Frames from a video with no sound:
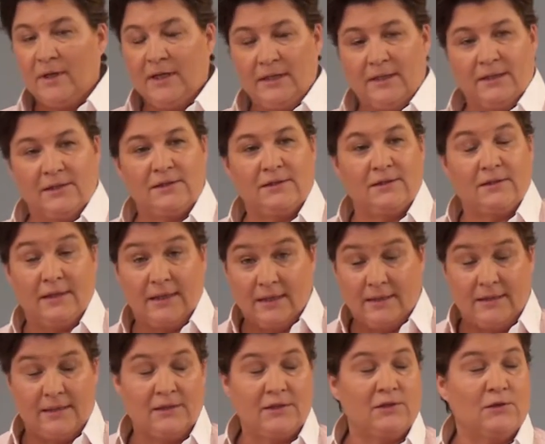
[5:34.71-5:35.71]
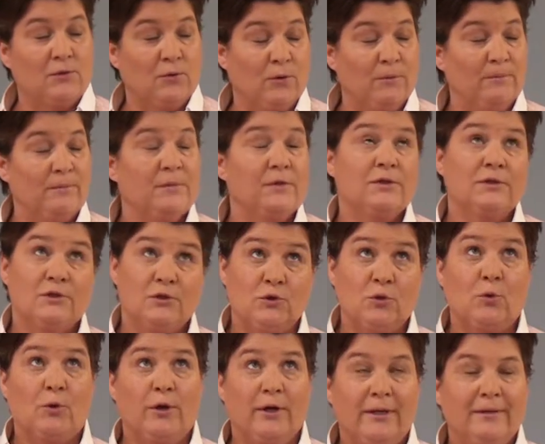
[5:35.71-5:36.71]
in this storm
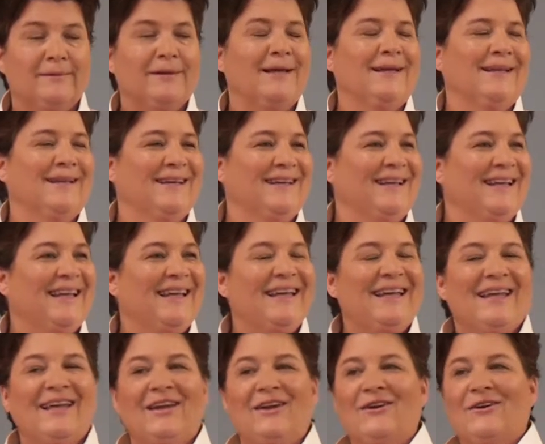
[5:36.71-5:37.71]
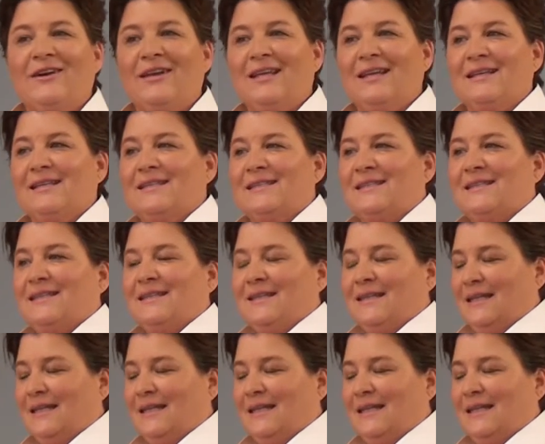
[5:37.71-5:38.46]
story. Here it is.